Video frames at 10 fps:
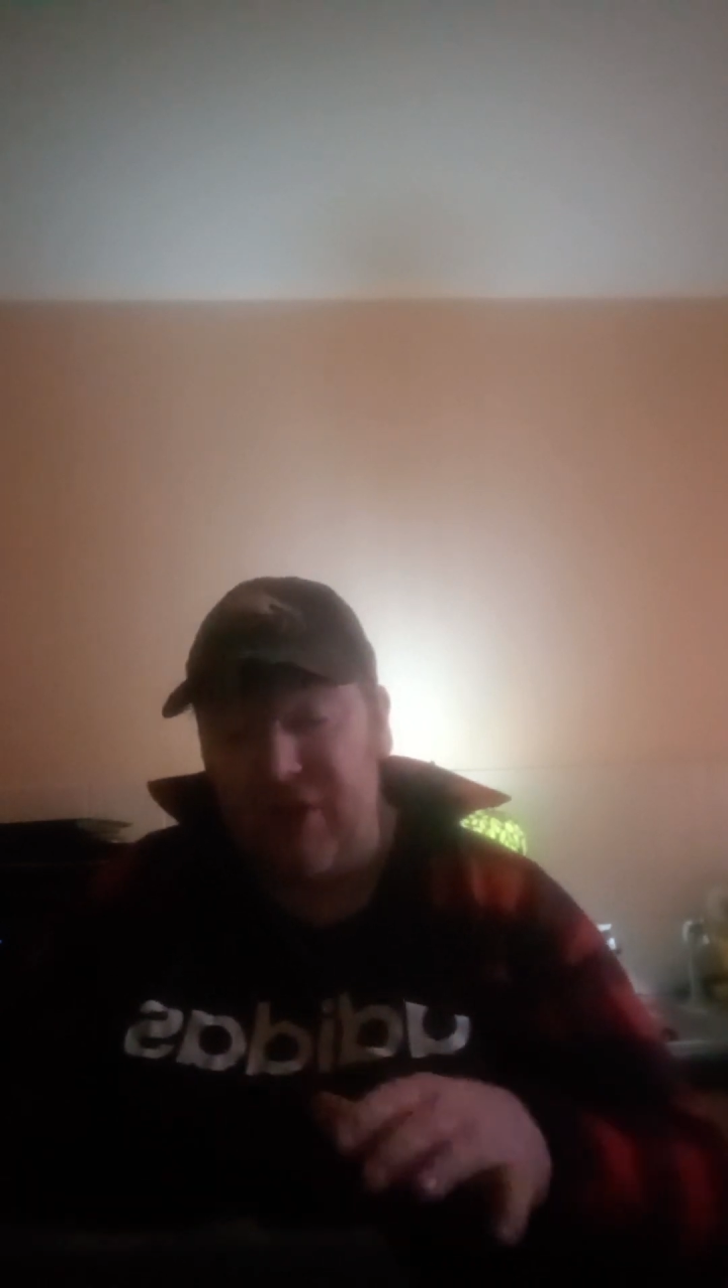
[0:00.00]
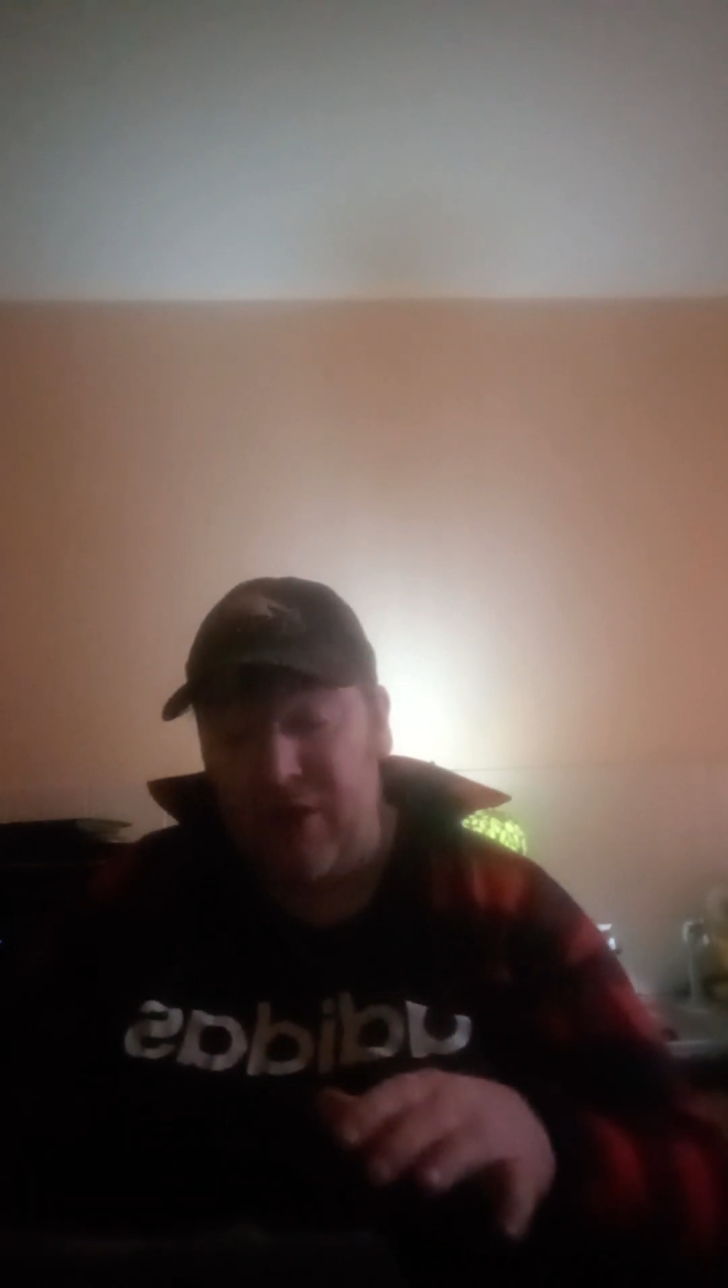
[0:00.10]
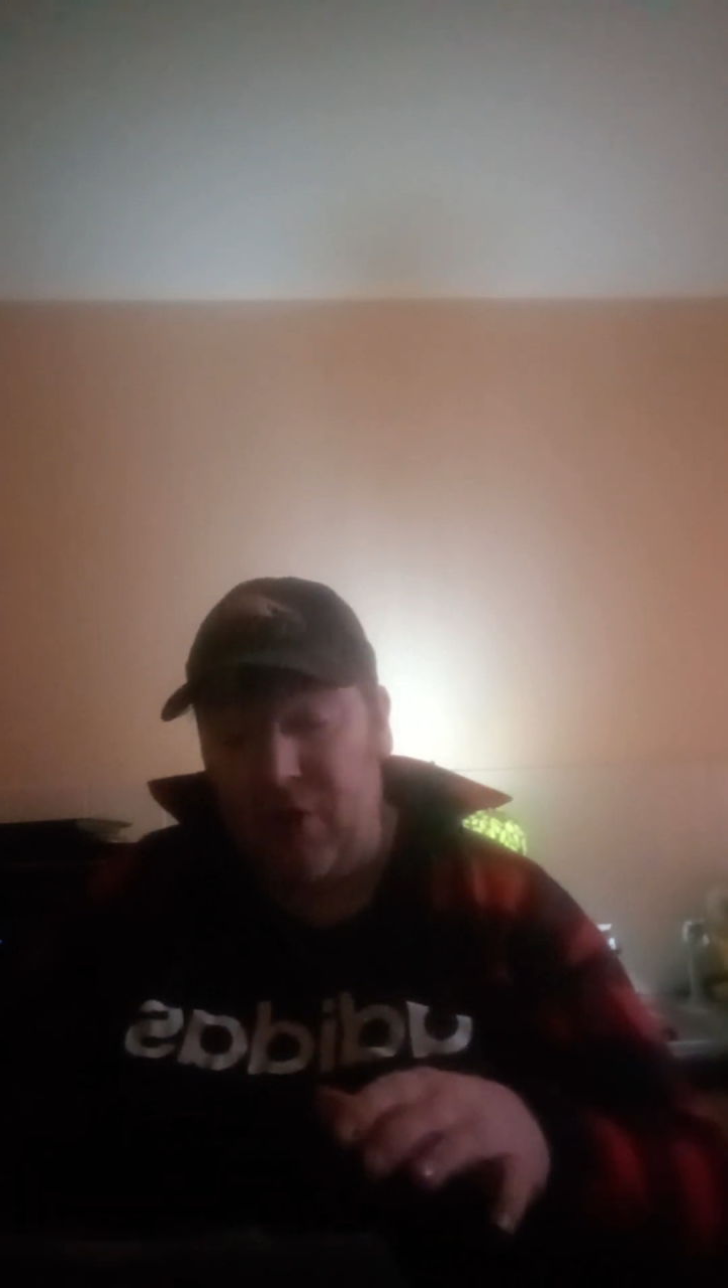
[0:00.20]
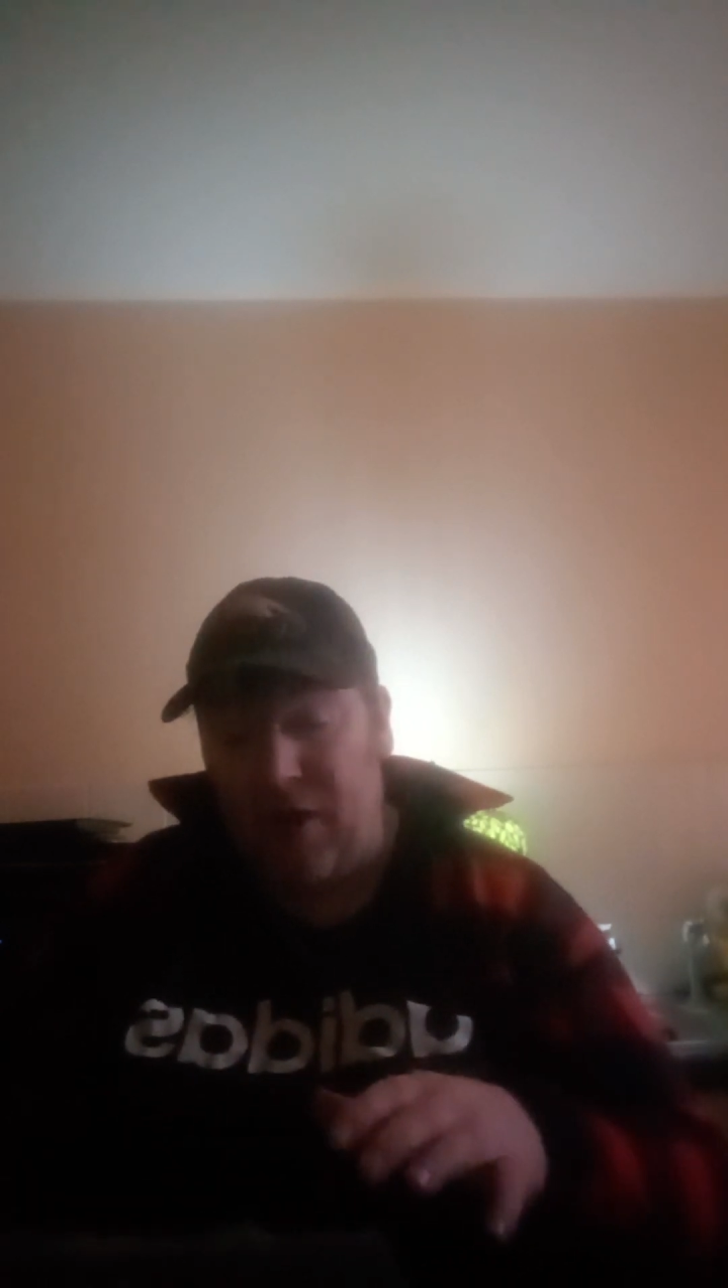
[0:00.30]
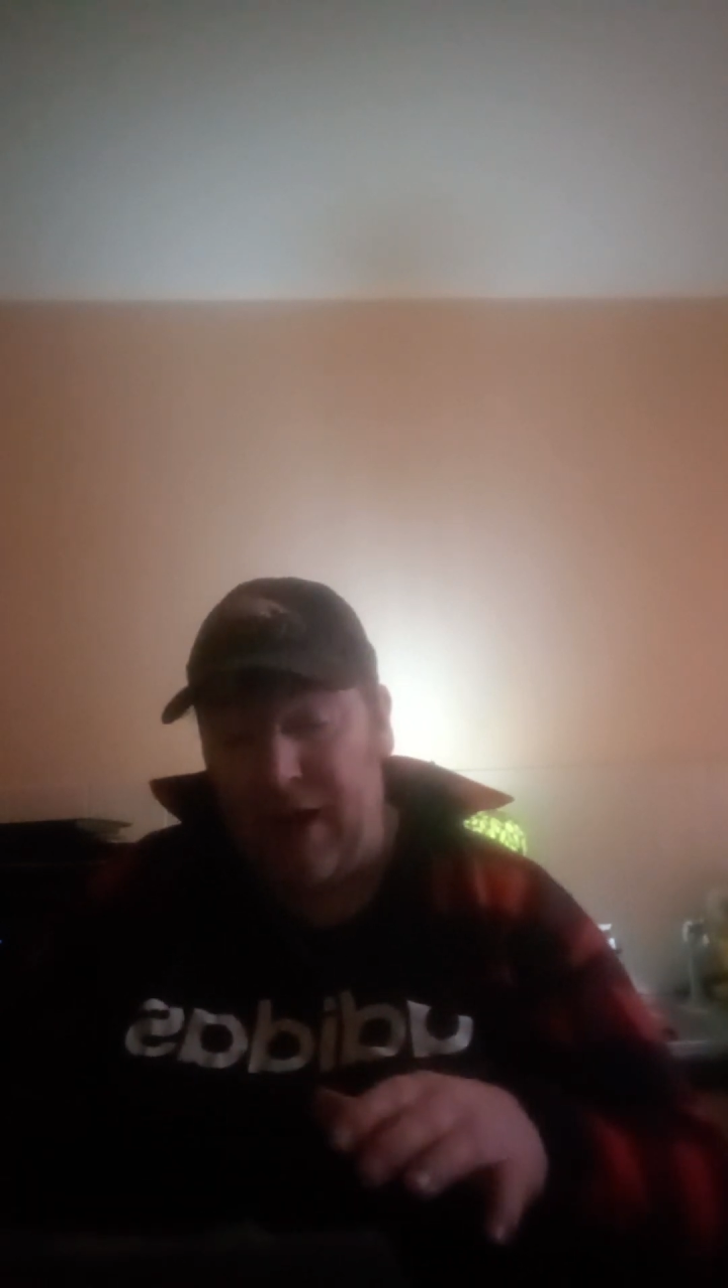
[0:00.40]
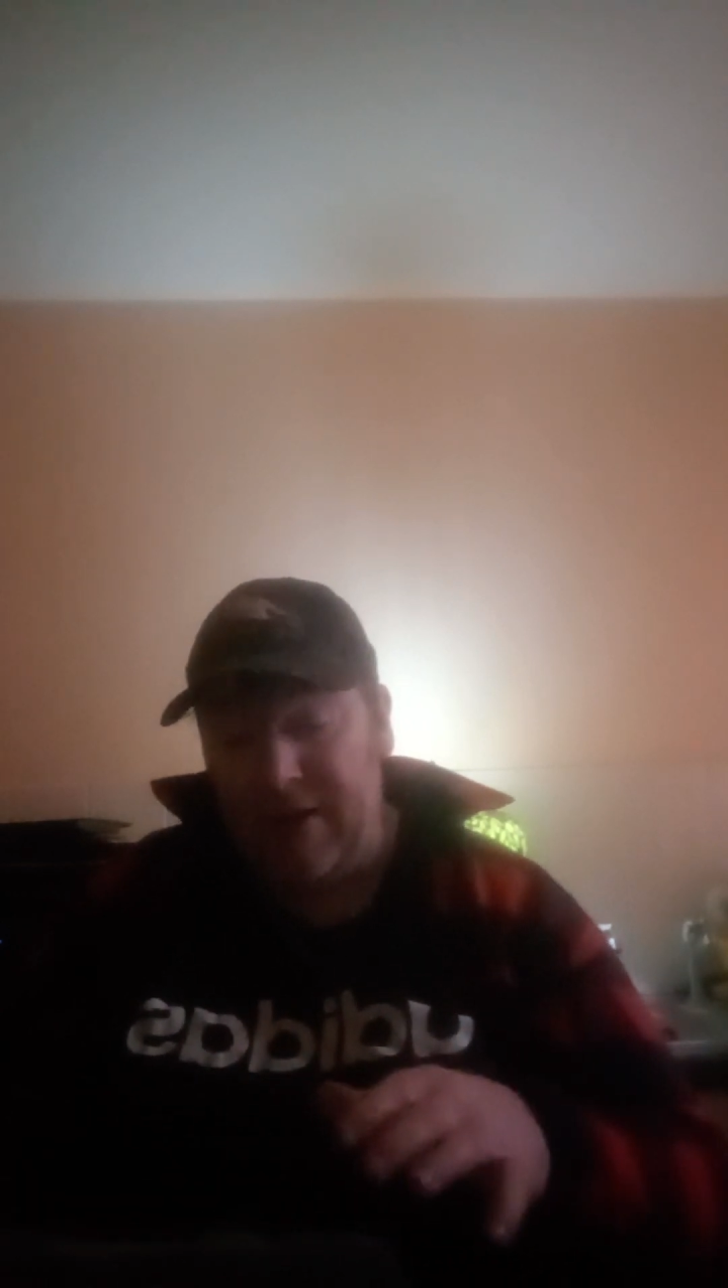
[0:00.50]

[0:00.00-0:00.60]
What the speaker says: at not